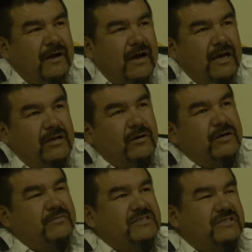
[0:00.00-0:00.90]
I know
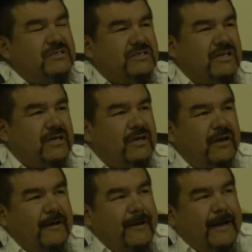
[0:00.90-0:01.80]
in
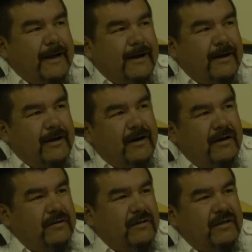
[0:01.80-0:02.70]
Mistissini,
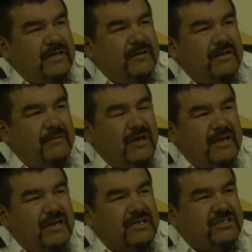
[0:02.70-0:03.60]
uh, they, they
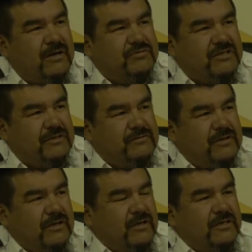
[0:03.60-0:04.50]
made an
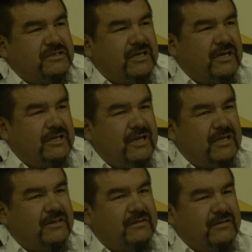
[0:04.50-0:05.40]
exception saying
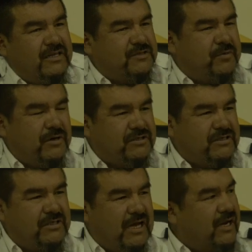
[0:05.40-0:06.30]
that this
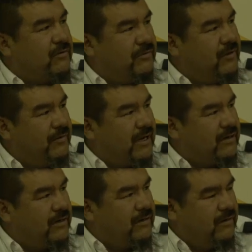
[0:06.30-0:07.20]
person had a criminal
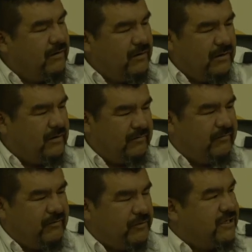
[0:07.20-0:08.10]
record,
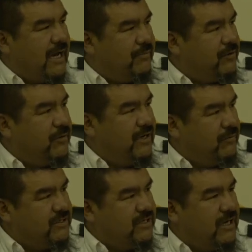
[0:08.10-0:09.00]
which happened when he
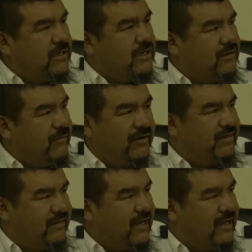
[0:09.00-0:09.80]
was young, about